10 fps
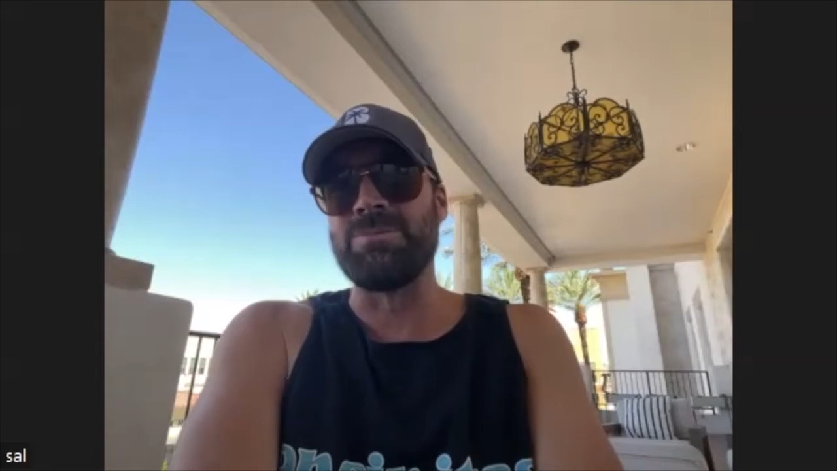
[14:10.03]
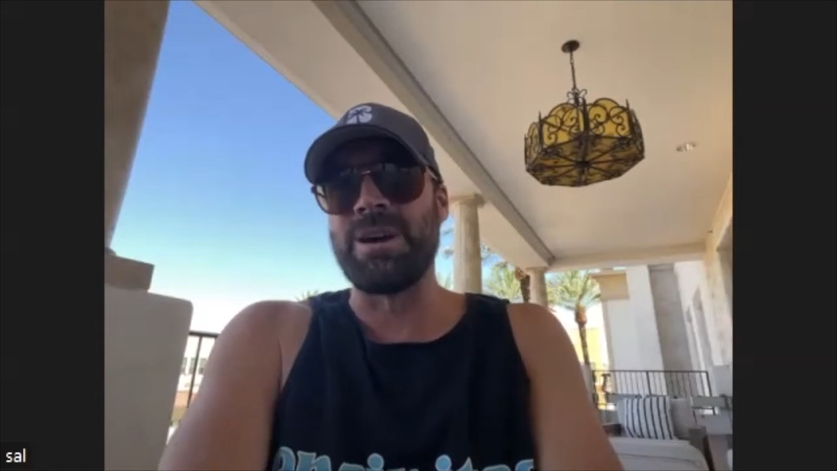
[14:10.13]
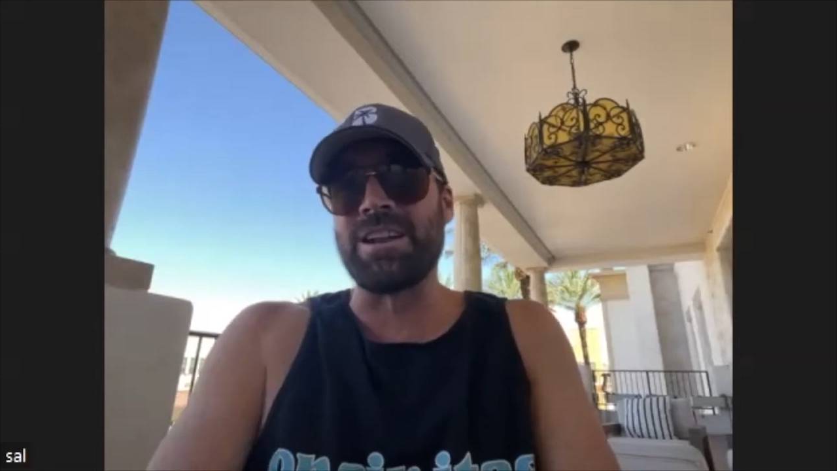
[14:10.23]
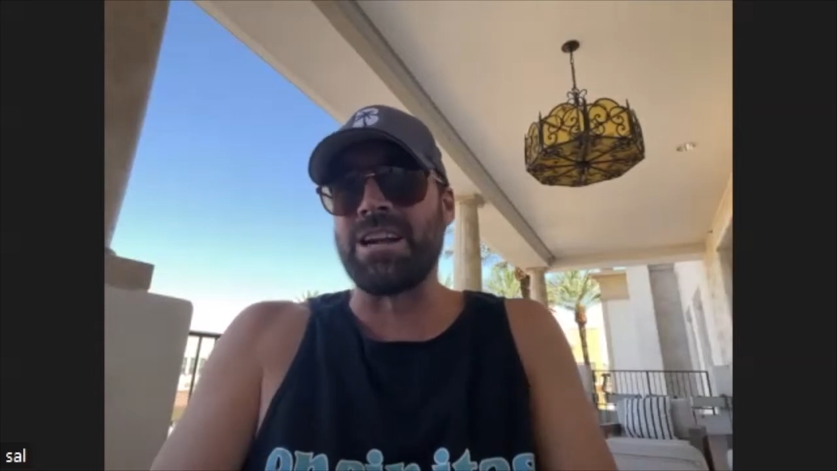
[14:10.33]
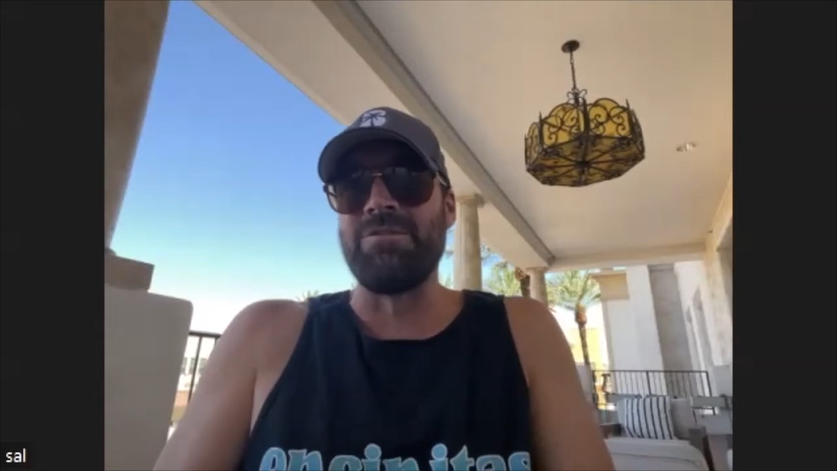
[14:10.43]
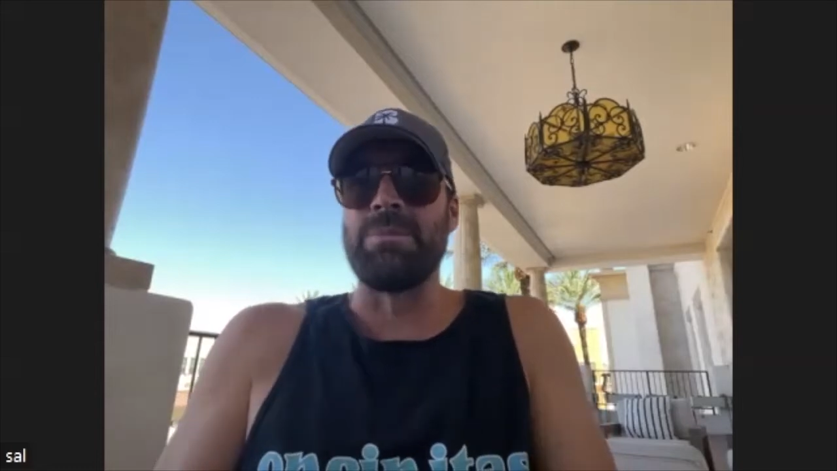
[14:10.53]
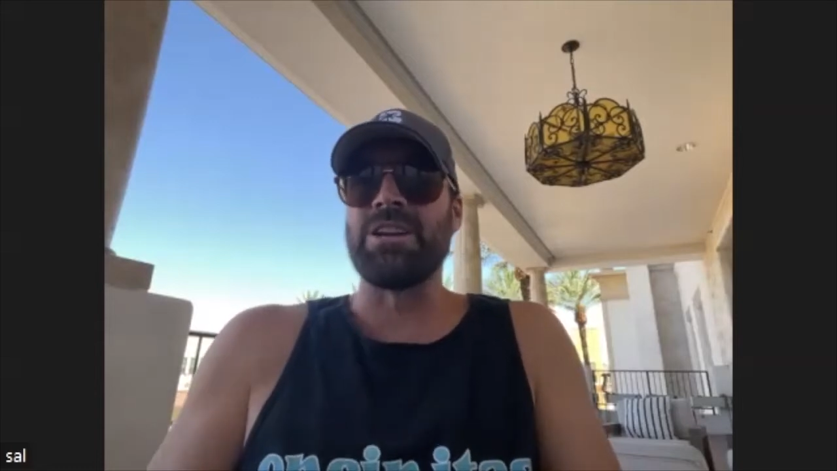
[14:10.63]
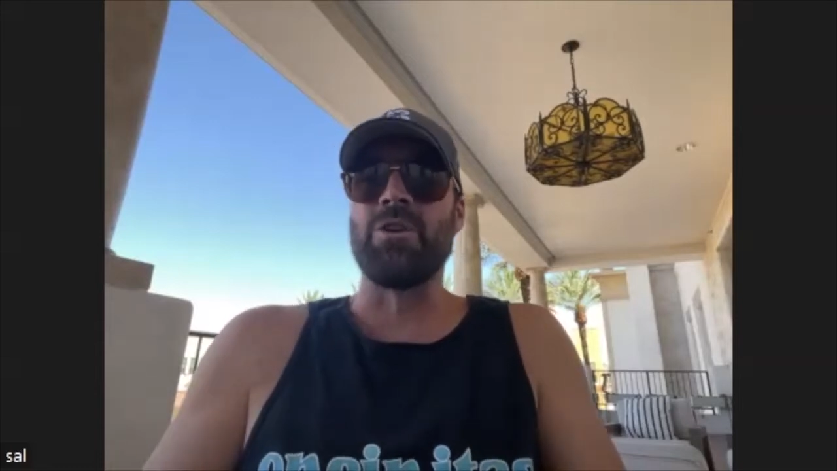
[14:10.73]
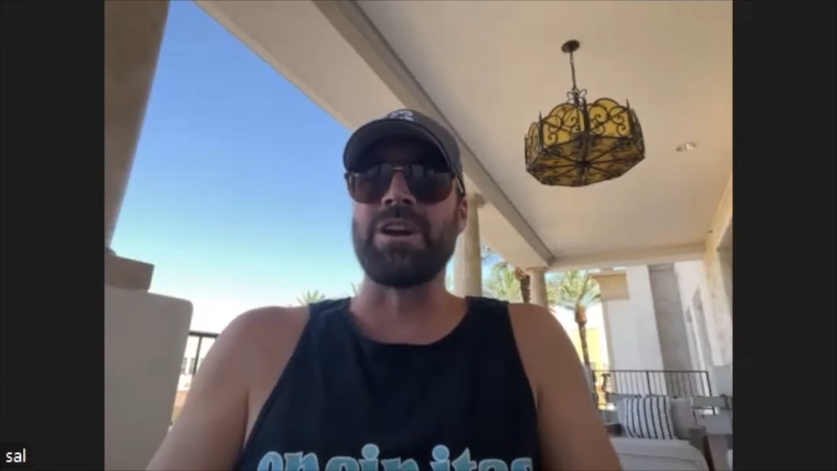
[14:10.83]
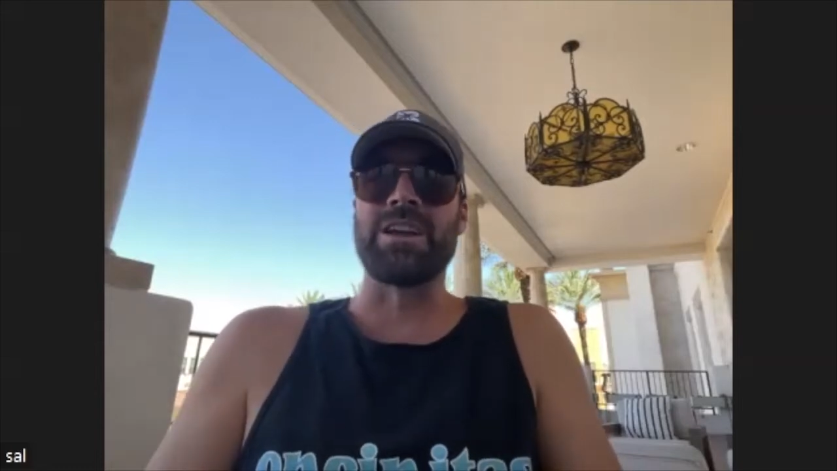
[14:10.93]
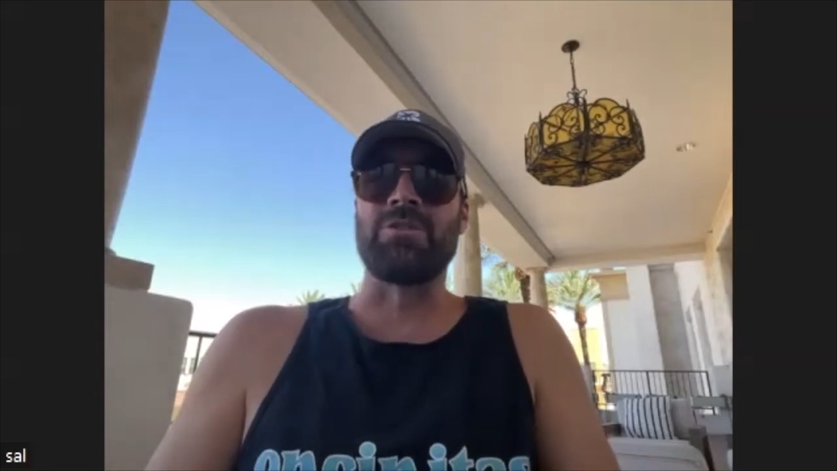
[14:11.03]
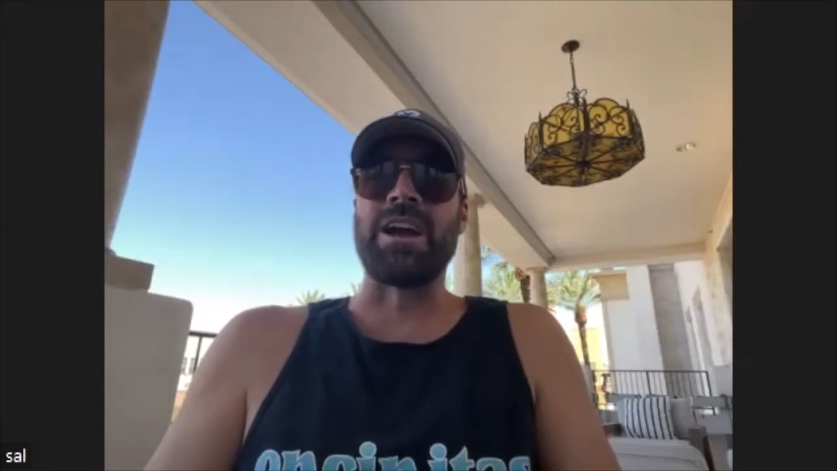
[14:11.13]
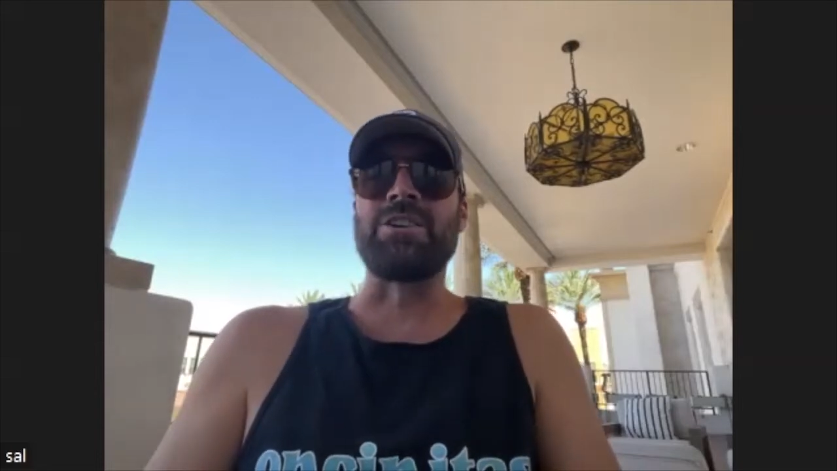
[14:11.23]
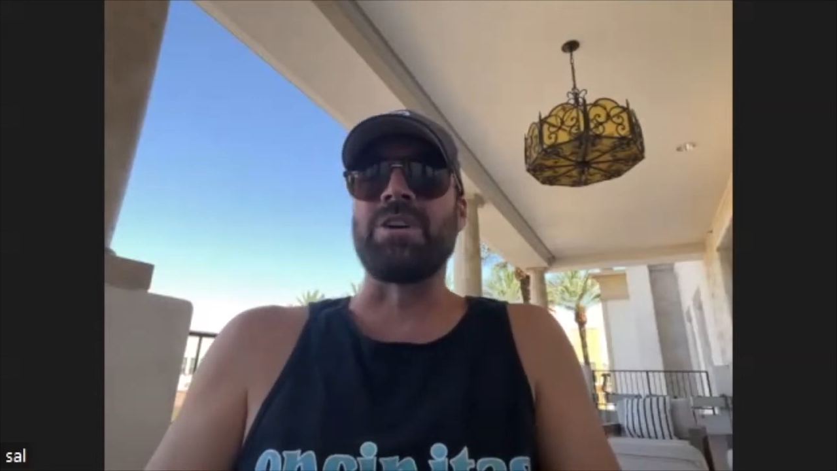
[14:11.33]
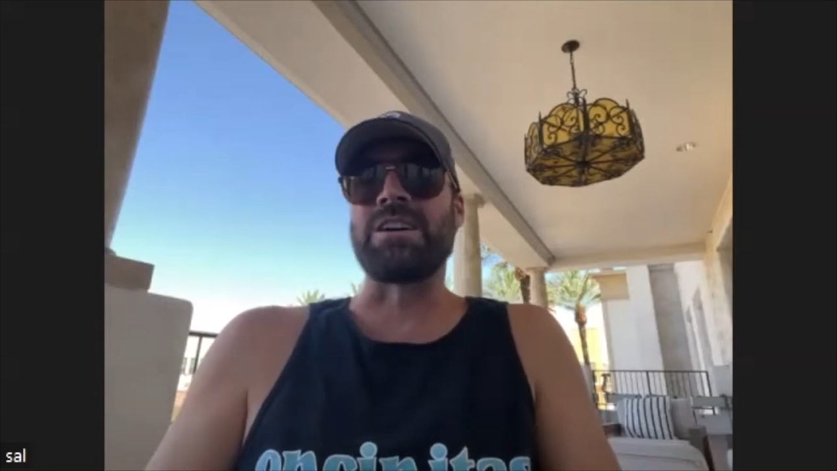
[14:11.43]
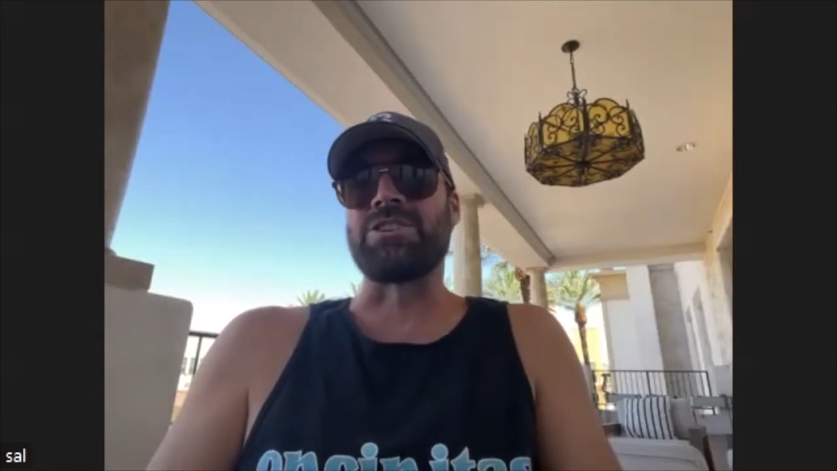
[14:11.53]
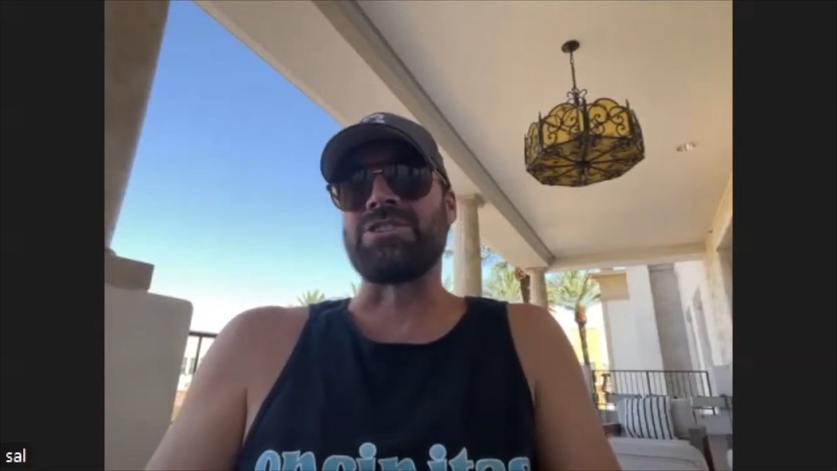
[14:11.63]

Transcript: You might not even be going in the right direction.